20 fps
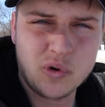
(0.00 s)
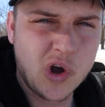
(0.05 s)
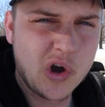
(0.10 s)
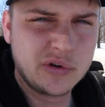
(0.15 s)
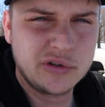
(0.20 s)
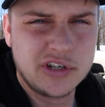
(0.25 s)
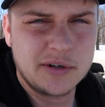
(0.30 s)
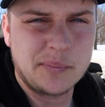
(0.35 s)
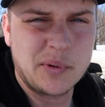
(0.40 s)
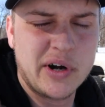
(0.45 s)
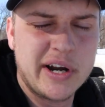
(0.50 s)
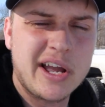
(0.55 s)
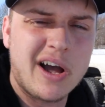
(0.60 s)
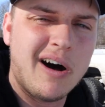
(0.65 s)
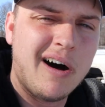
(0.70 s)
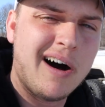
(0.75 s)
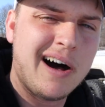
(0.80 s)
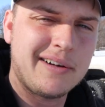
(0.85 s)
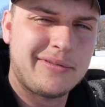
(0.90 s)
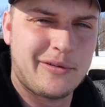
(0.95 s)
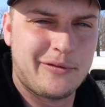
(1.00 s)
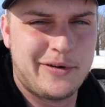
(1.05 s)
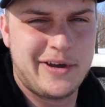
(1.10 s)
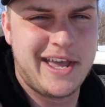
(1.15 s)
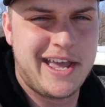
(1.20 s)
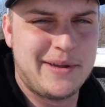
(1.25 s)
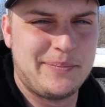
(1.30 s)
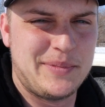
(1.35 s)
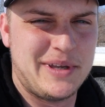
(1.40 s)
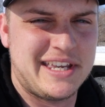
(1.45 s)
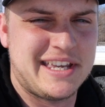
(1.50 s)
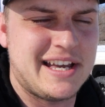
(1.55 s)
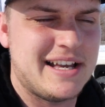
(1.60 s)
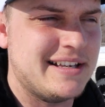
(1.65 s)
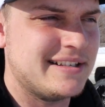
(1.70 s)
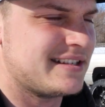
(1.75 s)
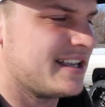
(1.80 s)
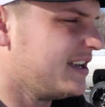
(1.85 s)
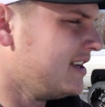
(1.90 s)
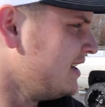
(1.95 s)
road debris off of it,
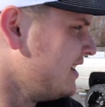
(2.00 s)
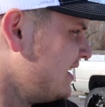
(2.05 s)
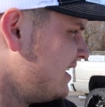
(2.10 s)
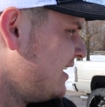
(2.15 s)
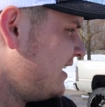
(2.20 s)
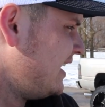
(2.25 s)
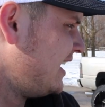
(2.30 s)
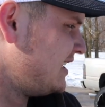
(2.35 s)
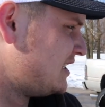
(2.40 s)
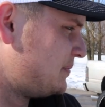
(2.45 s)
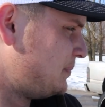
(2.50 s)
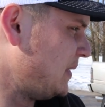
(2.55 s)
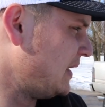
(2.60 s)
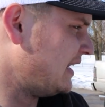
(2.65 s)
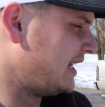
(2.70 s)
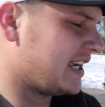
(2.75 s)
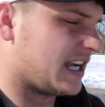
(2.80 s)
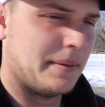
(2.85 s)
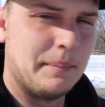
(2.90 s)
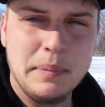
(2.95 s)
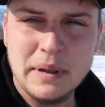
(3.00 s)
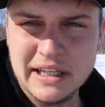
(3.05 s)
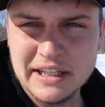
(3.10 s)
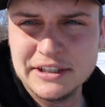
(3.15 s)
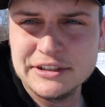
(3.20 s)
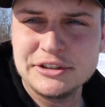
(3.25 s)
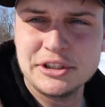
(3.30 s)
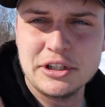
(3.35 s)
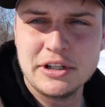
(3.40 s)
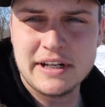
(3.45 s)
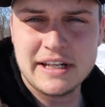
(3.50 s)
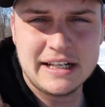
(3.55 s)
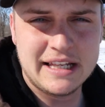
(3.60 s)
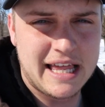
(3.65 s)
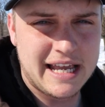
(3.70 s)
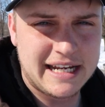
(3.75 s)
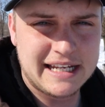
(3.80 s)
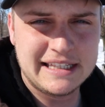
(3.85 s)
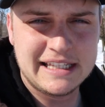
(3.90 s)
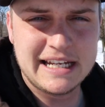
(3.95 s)
because it's been like a blizzard and
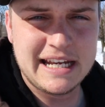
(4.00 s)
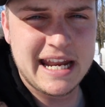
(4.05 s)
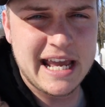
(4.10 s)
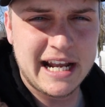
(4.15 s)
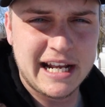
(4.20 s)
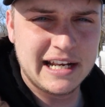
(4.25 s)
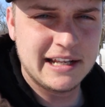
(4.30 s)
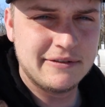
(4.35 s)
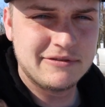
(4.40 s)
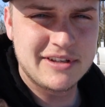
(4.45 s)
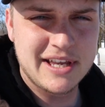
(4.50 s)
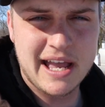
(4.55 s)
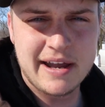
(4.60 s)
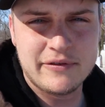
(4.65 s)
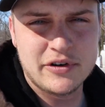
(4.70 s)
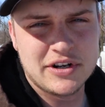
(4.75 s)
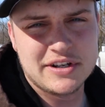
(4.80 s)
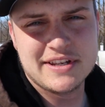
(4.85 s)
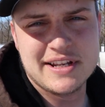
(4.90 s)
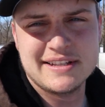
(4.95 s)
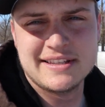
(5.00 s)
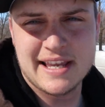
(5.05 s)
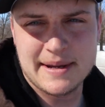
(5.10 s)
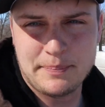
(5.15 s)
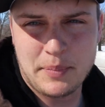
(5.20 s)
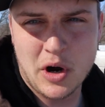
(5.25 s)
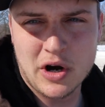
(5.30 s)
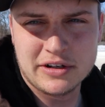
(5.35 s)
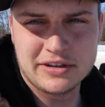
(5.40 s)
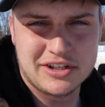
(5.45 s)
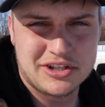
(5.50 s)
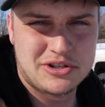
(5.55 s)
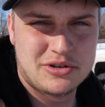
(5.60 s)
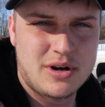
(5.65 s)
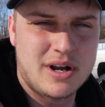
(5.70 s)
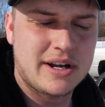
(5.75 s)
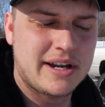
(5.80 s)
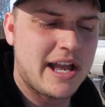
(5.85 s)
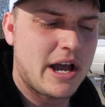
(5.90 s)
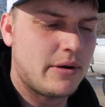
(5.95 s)
like in the negatives ever since I parked this
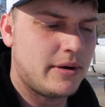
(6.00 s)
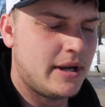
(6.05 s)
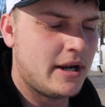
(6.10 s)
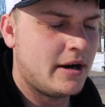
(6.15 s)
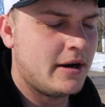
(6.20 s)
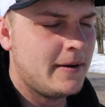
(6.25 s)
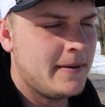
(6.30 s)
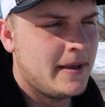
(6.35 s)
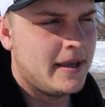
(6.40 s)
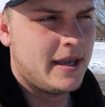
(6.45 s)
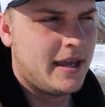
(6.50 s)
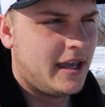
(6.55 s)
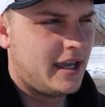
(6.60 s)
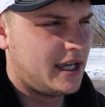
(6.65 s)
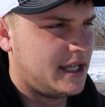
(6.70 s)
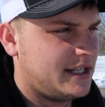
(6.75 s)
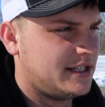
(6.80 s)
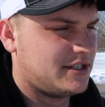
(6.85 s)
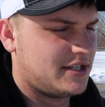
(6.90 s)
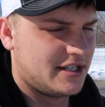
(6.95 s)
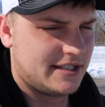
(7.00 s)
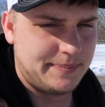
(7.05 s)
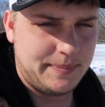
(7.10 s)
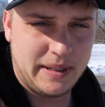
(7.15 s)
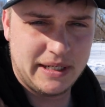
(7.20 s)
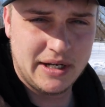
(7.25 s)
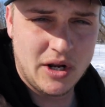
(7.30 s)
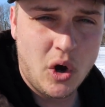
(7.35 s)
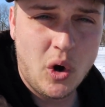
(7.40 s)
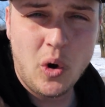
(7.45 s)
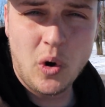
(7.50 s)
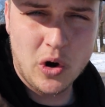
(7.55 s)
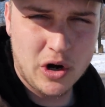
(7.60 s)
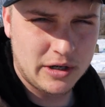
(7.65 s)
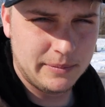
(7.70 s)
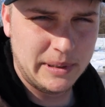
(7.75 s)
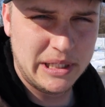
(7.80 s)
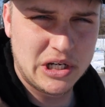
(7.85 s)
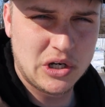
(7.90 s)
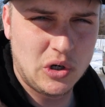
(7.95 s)
truck out here, and it's just been
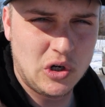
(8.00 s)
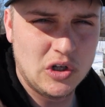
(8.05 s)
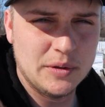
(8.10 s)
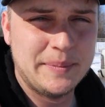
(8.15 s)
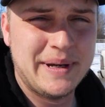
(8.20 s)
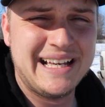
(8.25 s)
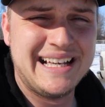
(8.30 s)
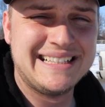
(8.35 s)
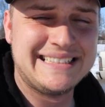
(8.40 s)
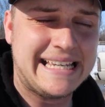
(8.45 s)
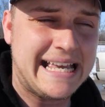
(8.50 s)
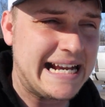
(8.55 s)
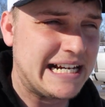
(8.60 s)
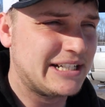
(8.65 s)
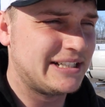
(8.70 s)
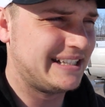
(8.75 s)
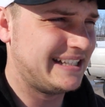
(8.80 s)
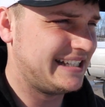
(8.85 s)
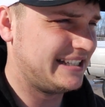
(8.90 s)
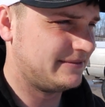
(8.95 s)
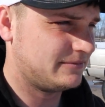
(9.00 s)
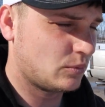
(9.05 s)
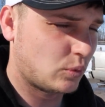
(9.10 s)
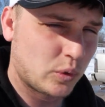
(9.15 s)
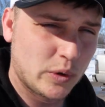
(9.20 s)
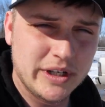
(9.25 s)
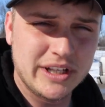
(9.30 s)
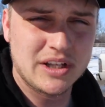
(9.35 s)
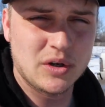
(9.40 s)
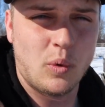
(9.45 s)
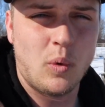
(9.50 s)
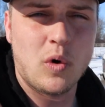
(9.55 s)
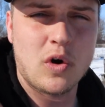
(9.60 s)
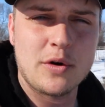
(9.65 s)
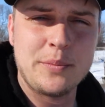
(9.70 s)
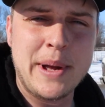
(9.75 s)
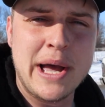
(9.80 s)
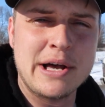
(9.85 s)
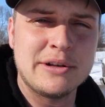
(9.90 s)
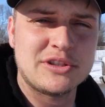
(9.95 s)
horribly cold, but it's actually really
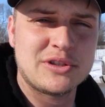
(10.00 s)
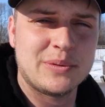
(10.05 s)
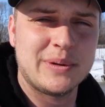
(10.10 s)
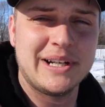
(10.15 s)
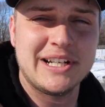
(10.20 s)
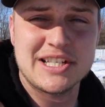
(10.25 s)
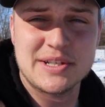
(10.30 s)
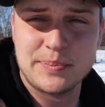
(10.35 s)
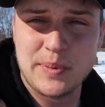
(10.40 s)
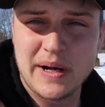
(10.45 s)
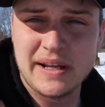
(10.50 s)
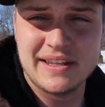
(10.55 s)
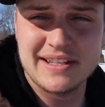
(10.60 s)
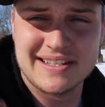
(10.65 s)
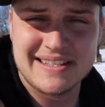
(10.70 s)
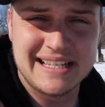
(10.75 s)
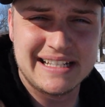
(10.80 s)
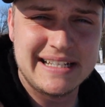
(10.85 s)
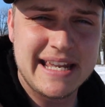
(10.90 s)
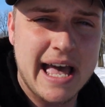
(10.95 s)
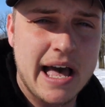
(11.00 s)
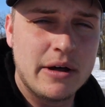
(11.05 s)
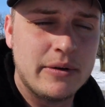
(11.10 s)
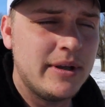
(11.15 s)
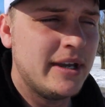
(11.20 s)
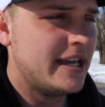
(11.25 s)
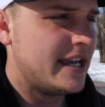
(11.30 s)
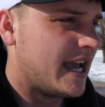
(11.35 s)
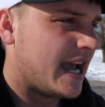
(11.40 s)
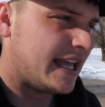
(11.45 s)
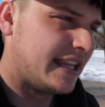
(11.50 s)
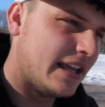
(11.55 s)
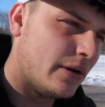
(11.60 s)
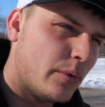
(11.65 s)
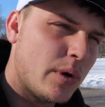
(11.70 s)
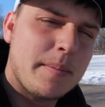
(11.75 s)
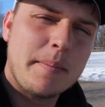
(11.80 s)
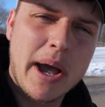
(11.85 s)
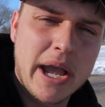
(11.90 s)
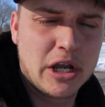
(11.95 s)
warm out. So we're gonna spray this thing down, and
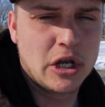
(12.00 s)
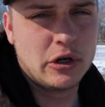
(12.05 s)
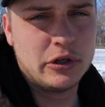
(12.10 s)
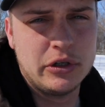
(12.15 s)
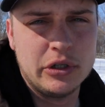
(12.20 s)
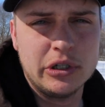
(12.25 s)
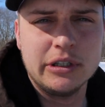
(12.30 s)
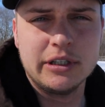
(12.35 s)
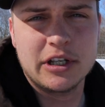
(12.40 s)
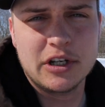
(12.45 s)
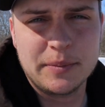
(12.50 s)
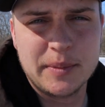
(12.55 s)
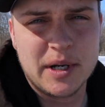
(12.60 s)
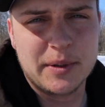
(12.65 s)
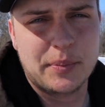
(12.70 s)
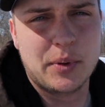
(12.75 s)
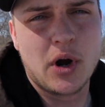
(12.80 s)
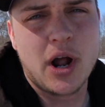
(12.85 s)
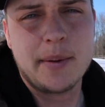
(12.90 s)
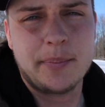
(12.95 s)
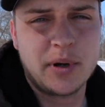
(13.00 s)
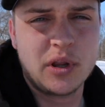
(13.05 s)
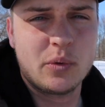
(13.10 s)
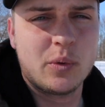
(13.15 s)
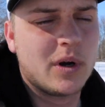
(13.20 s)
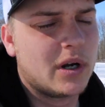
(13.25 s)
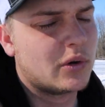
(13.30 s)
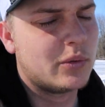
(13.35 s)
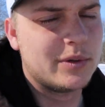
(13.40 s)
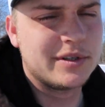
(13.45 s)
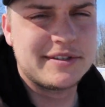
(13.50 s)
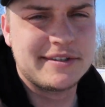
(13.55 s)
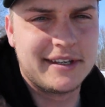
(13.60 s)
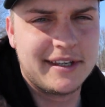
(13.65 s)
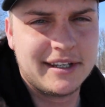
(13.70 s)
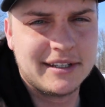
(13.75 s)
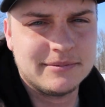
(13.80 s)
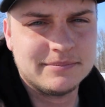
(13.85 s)
then we might go do a little bit of property work. We'll see.